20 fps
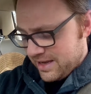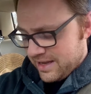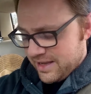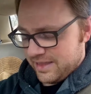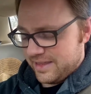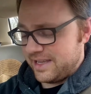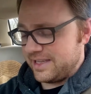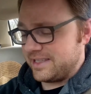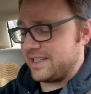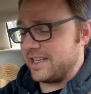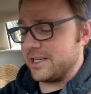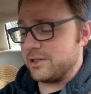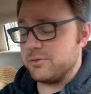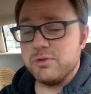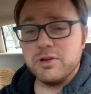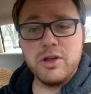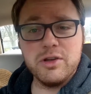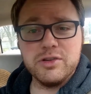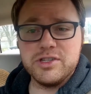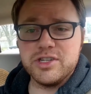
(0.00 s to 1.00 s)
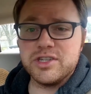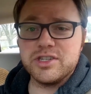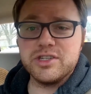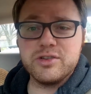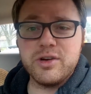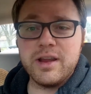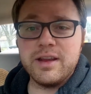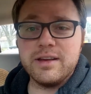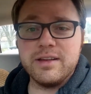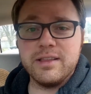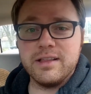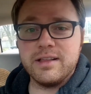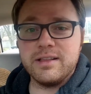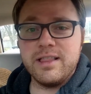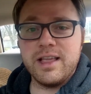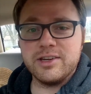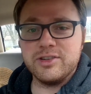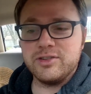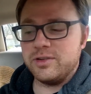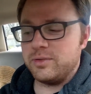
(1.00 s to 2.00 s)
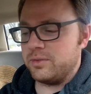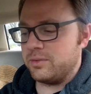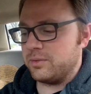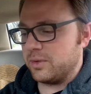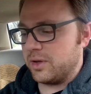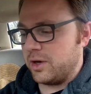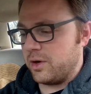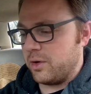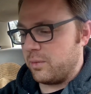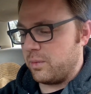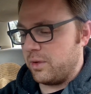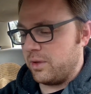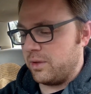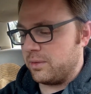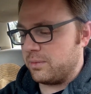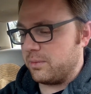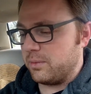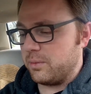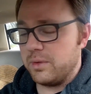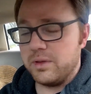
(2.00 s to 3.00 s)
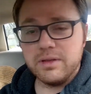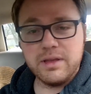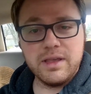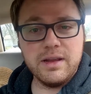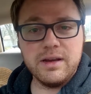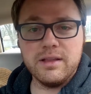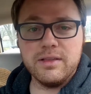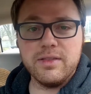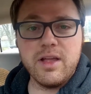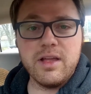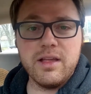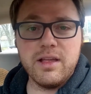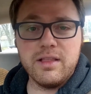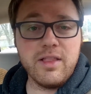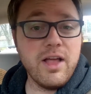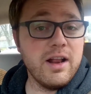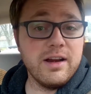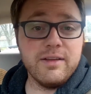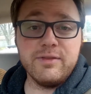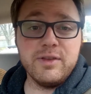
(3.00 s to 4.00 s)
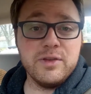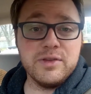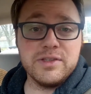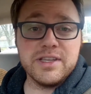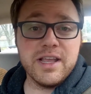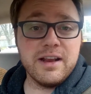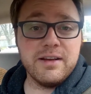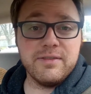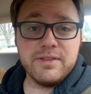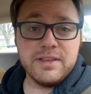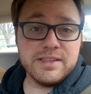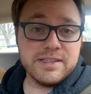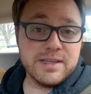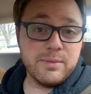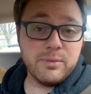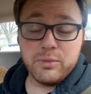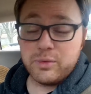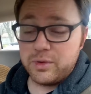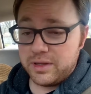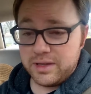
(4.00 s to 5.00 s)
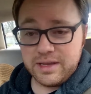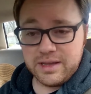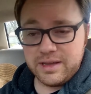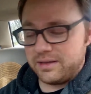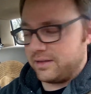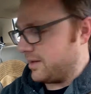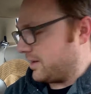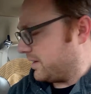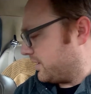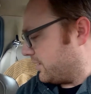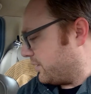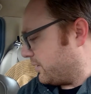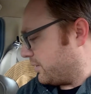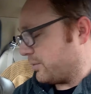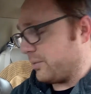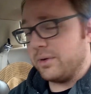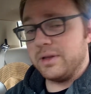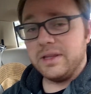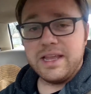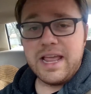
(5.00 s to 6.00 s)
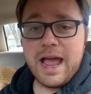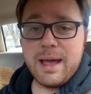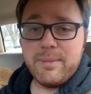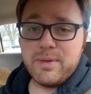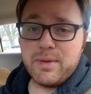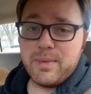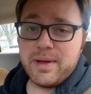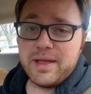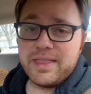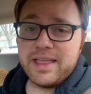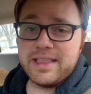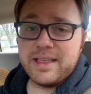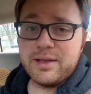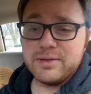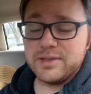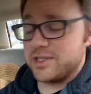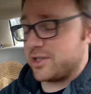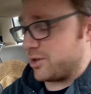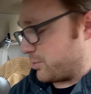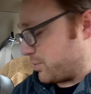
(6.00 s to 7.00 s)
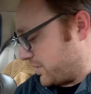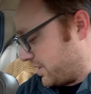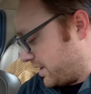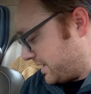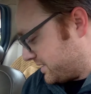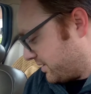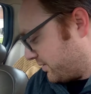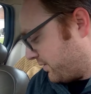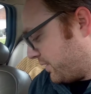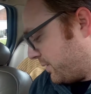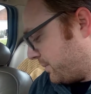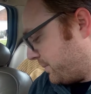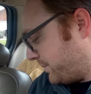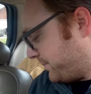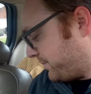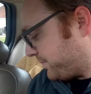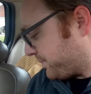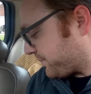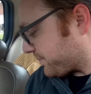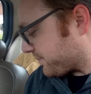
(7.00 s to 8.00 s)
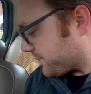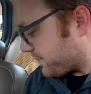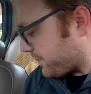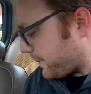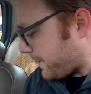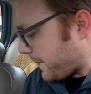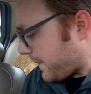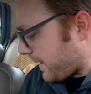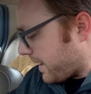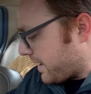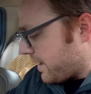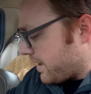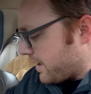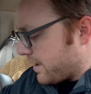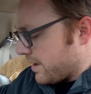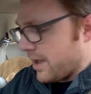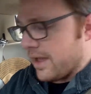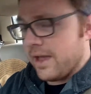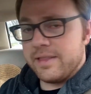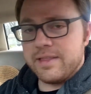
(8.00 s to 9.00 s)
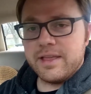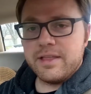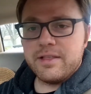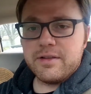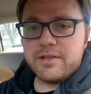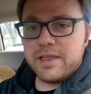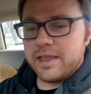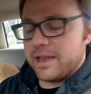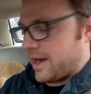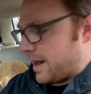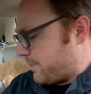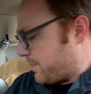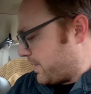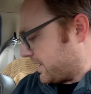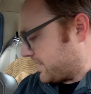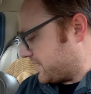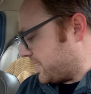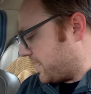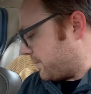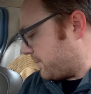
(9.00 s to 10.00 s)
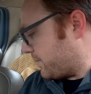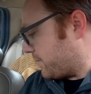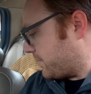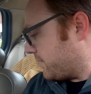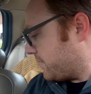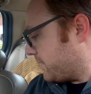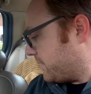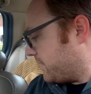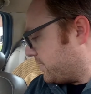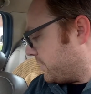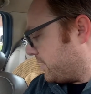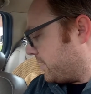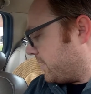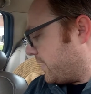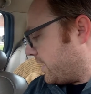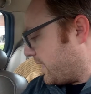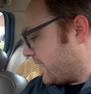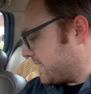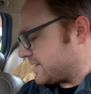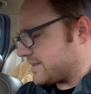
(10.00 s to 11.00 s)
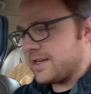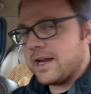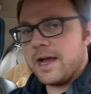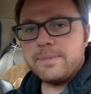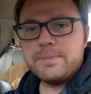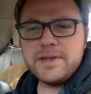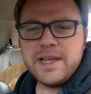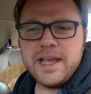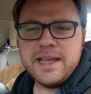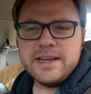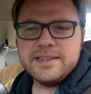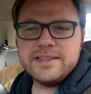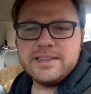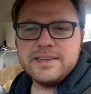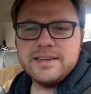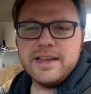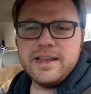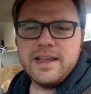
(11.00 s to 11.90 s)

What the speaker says: These things will go just straight into the collection. We'll get a lot of use out of these. I'm really, really happy about that. That was super nice of him. The other thing that I picked up, I stopped at